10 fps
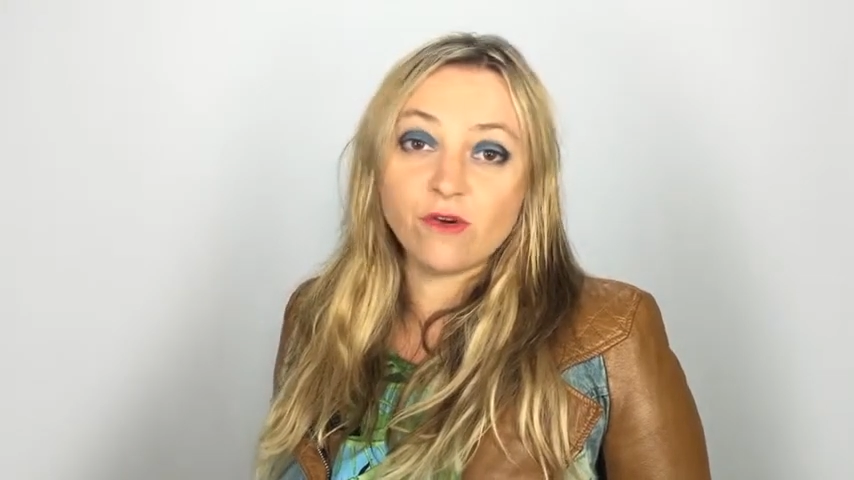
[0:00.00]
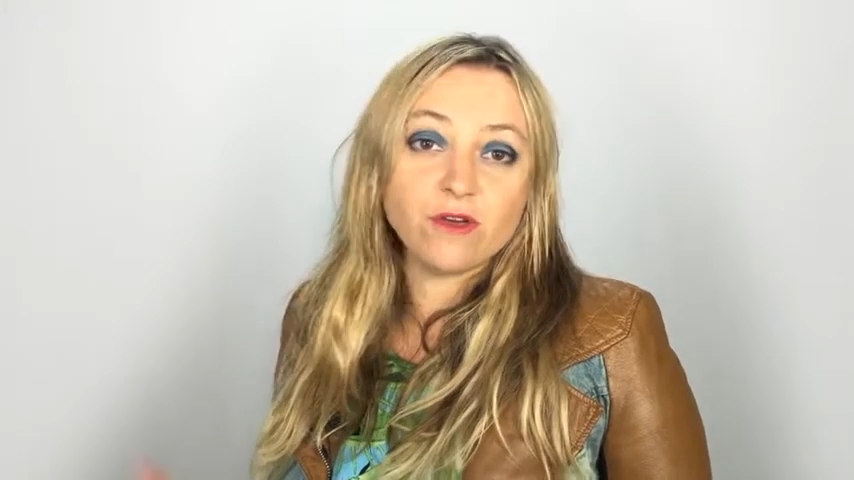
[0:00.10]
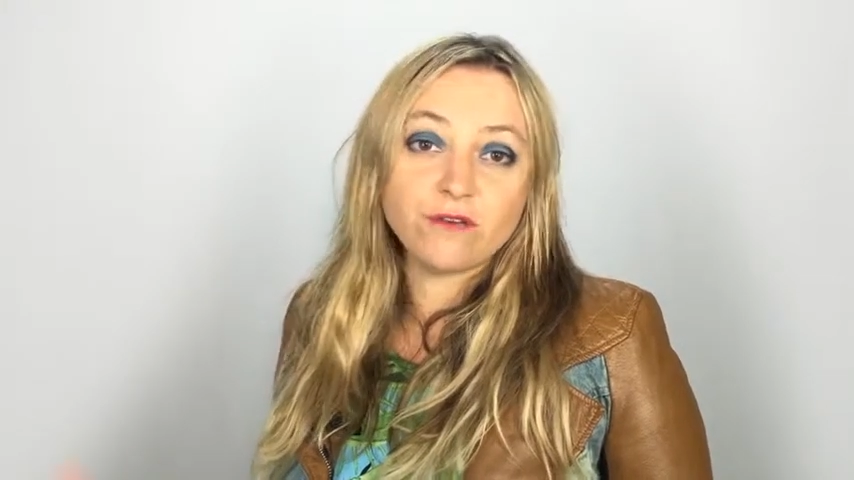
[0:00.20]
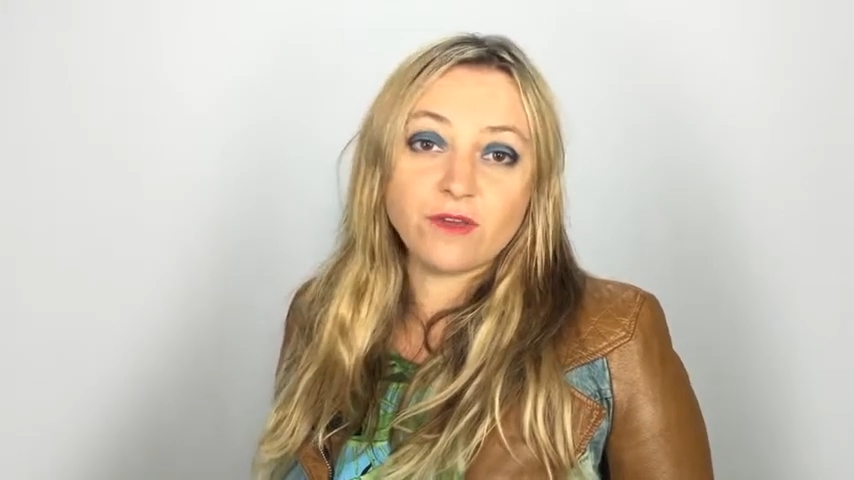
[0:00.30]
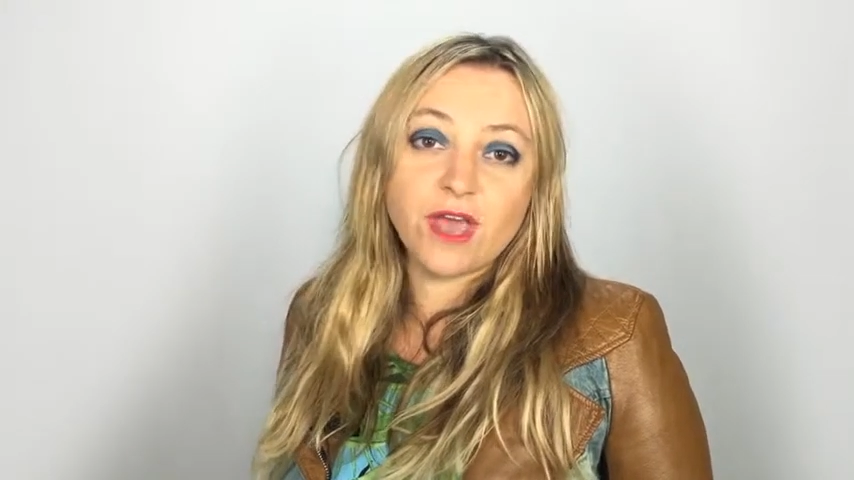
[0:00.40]
or
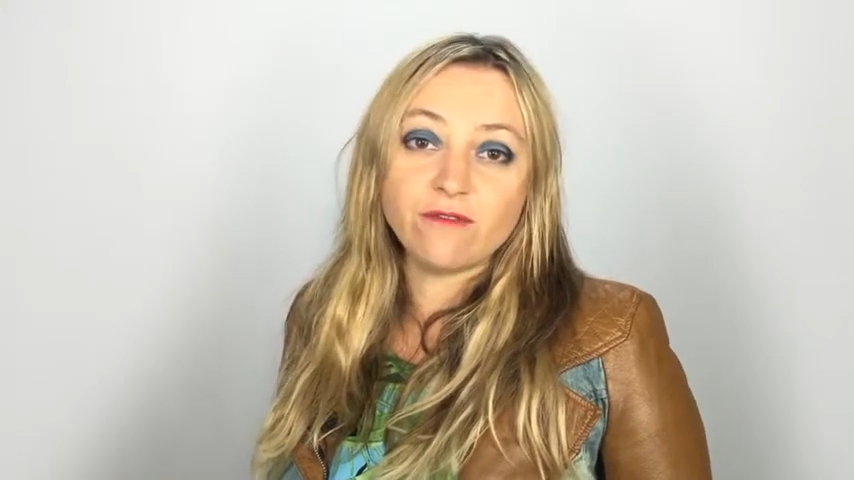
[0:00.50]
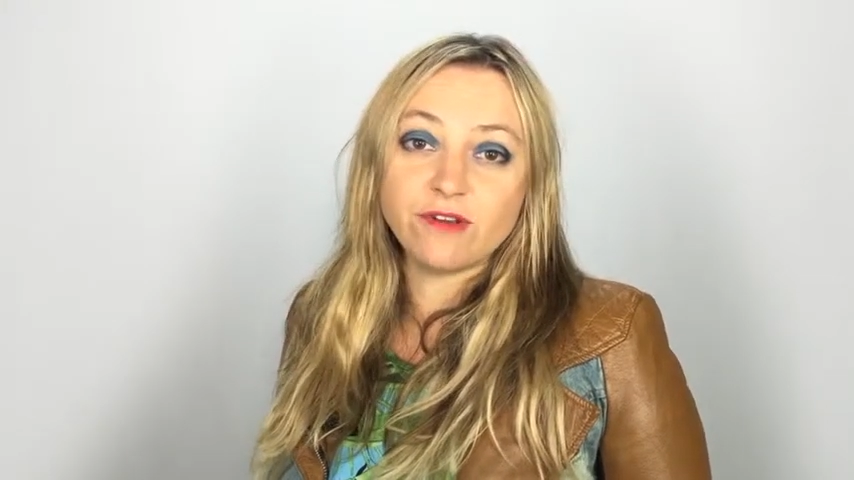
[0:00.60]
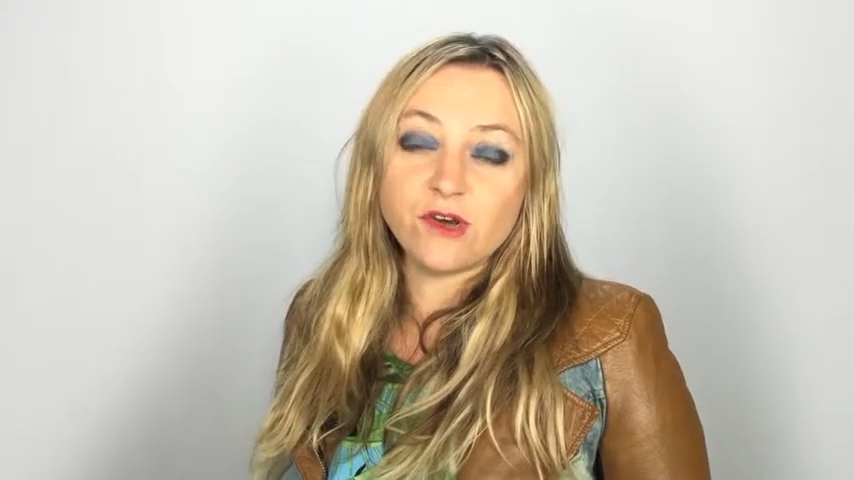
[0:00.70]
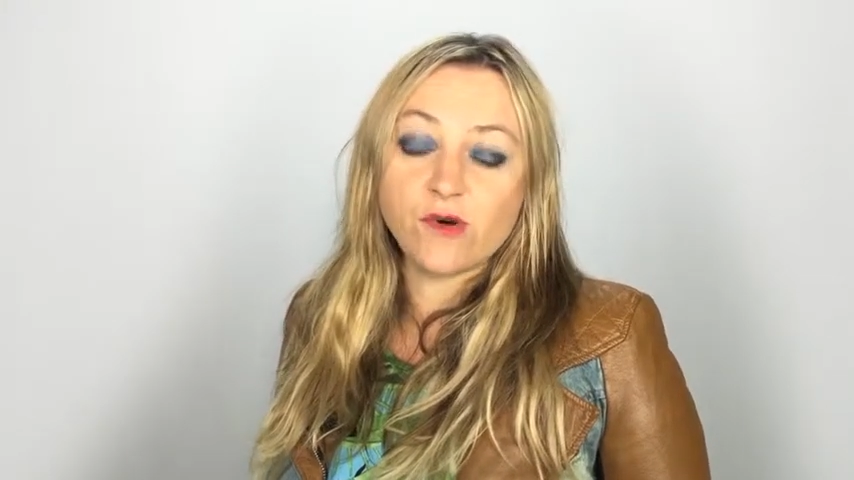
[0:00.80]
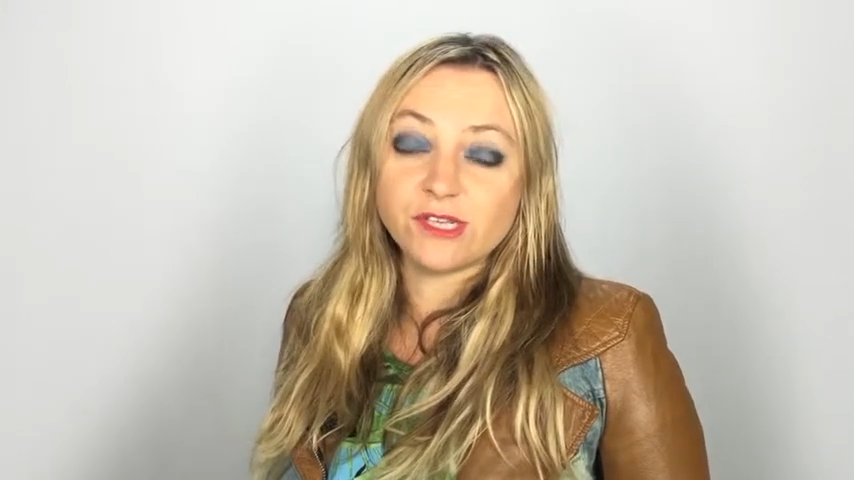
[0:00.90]
if you have
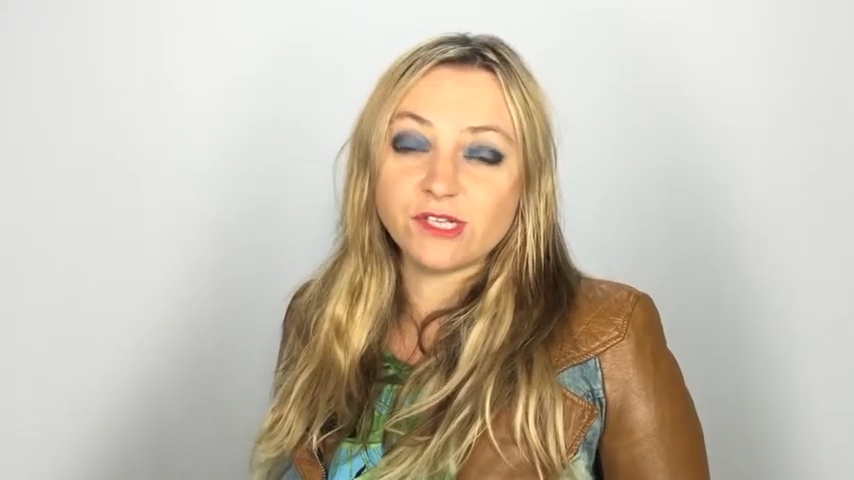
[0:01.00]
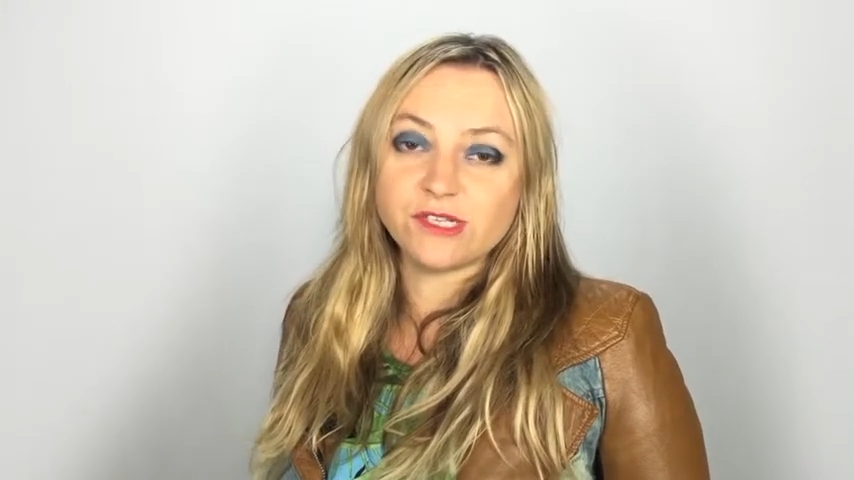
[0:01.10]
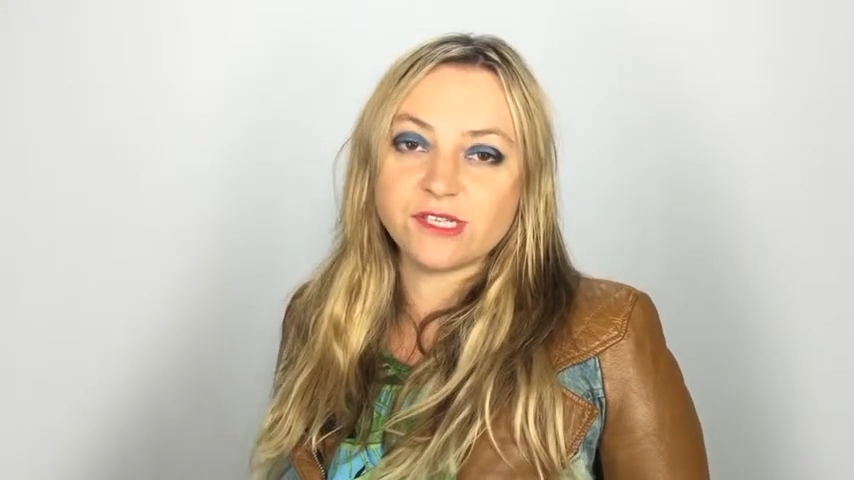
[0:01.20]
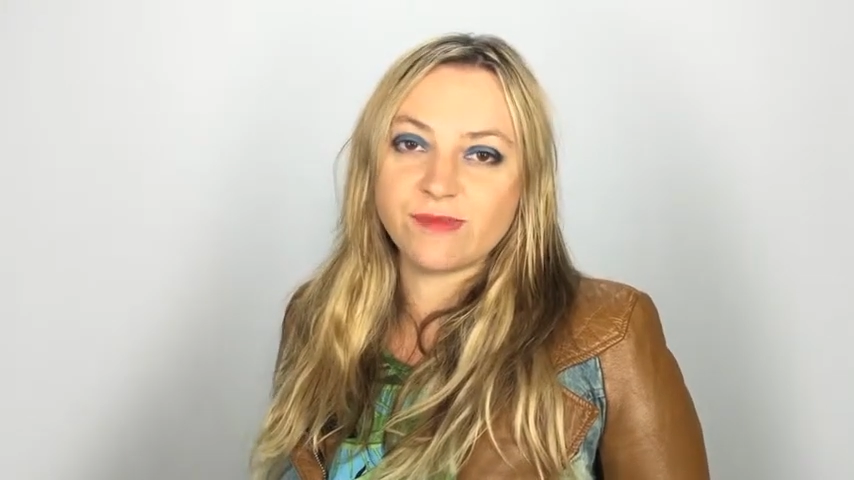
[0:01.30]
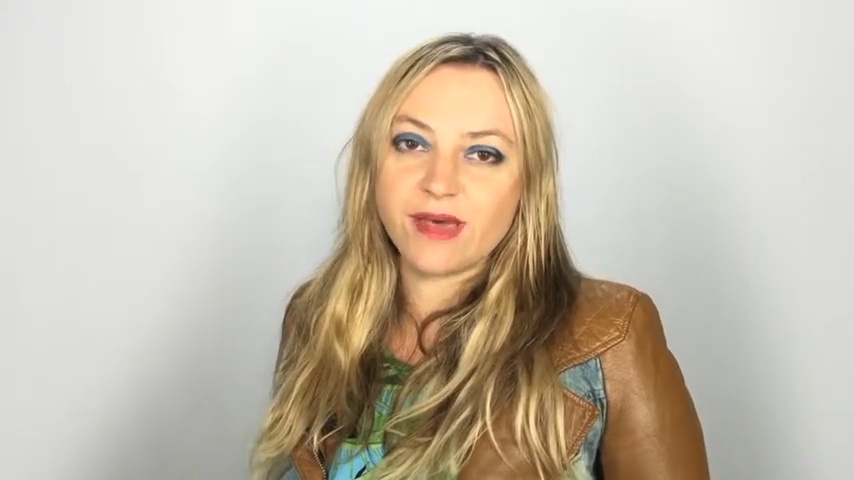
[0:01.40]
any
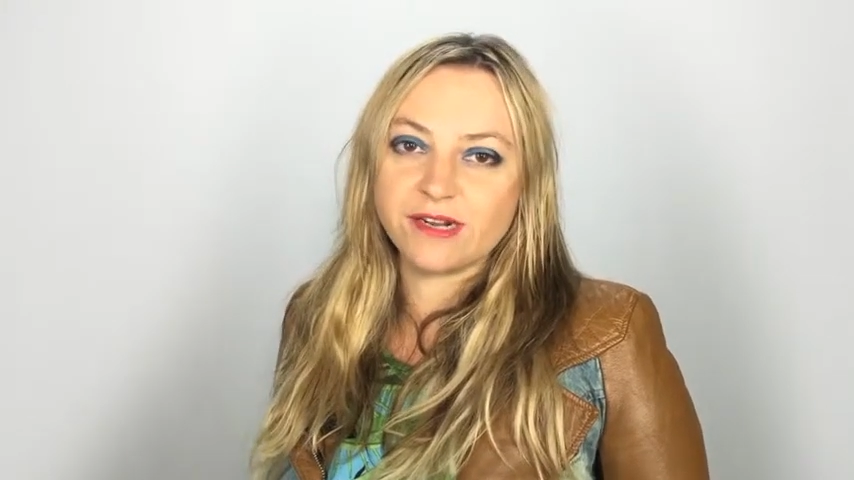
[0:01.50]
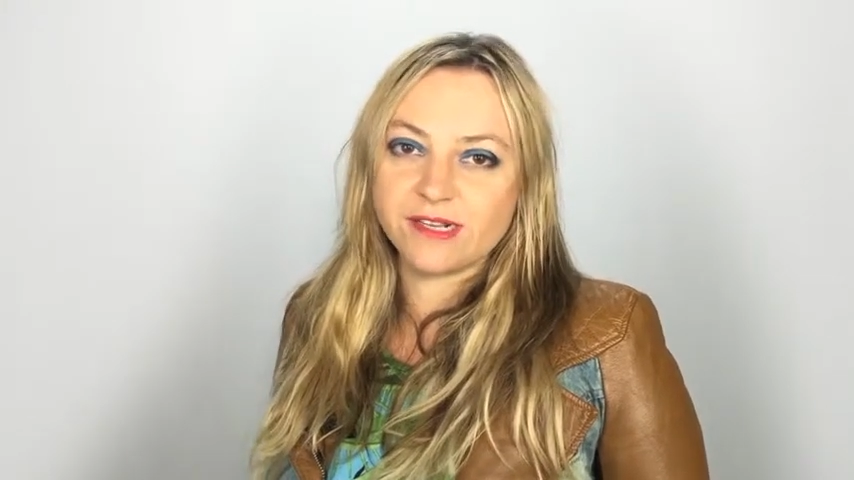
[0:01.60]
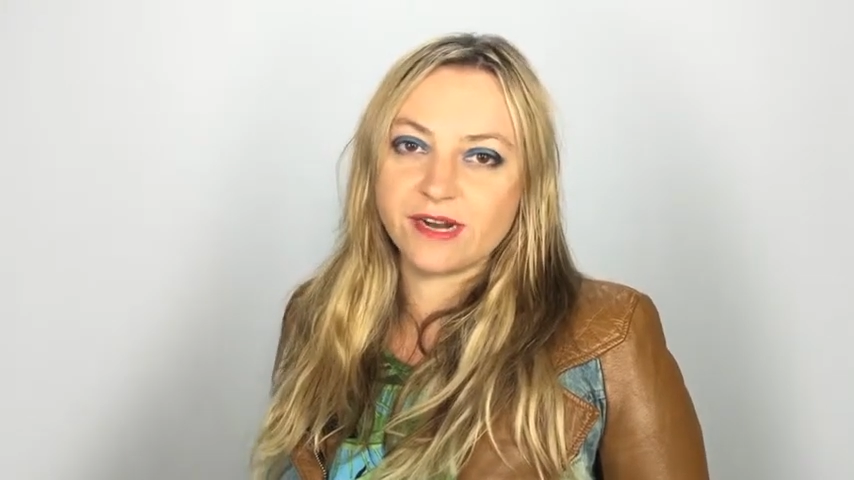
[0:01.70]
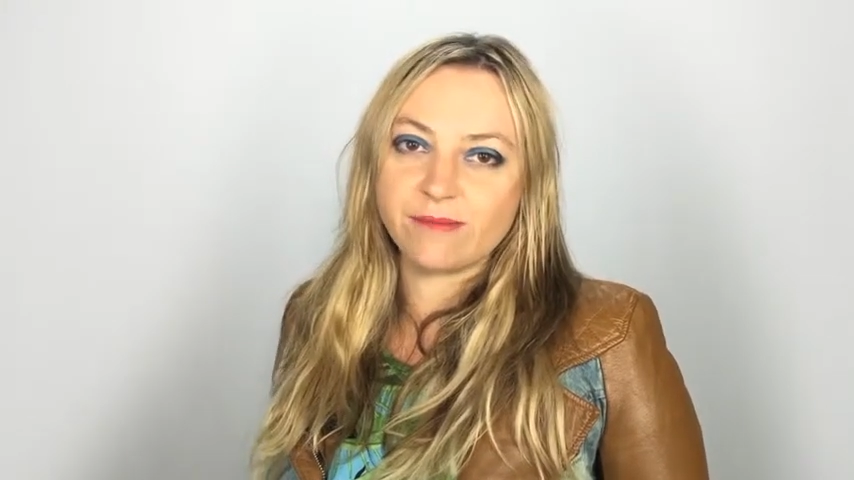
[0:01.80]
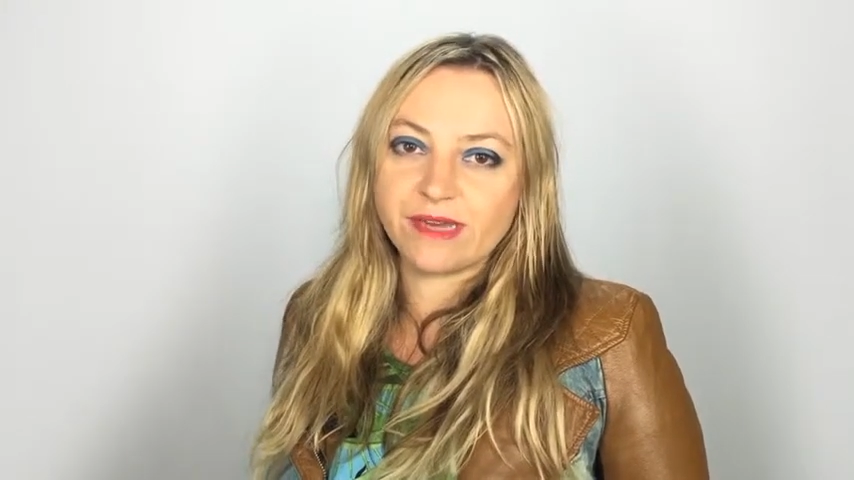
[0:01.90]
questions about a
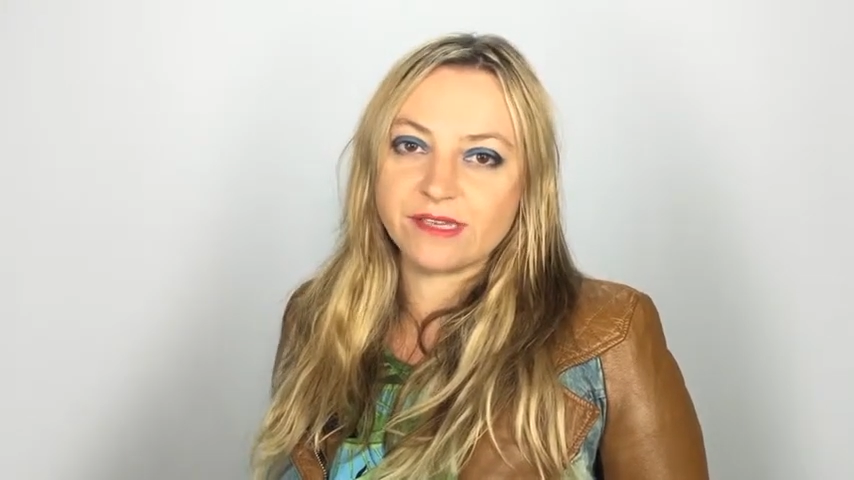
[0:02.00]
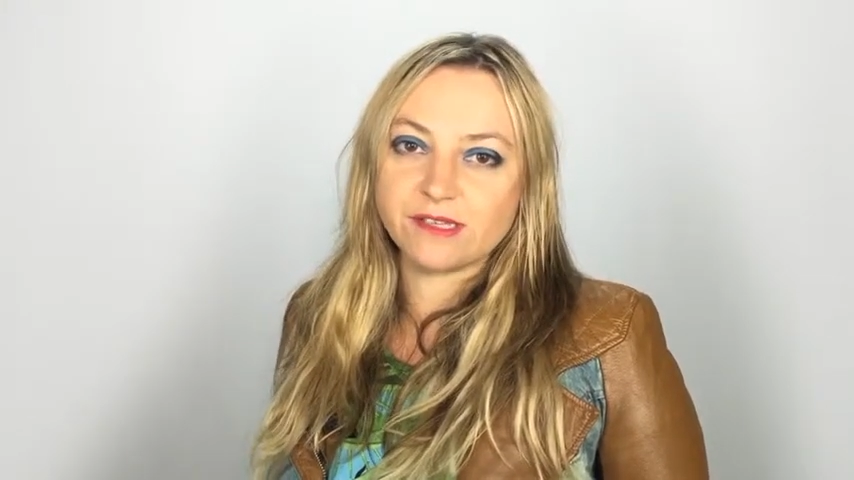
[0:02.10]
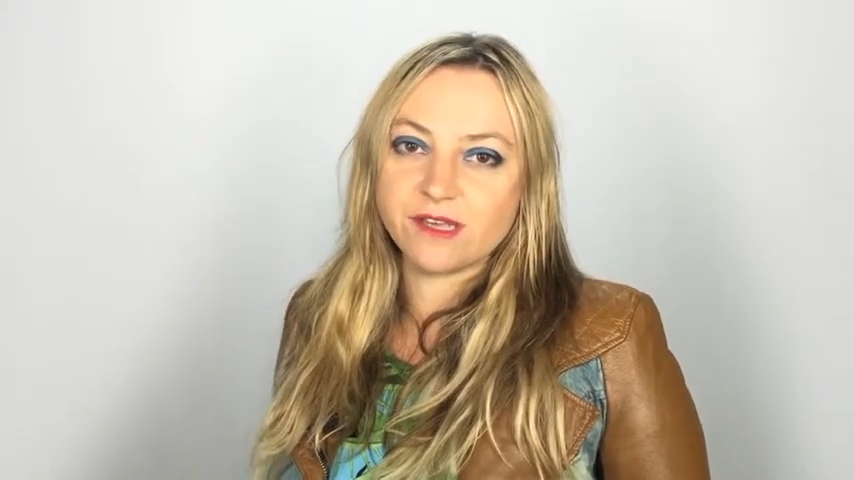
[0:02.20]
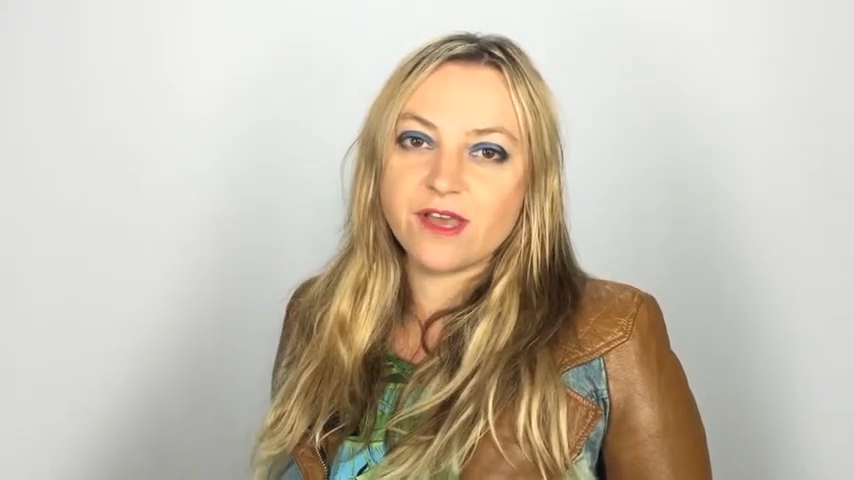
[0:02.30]
database.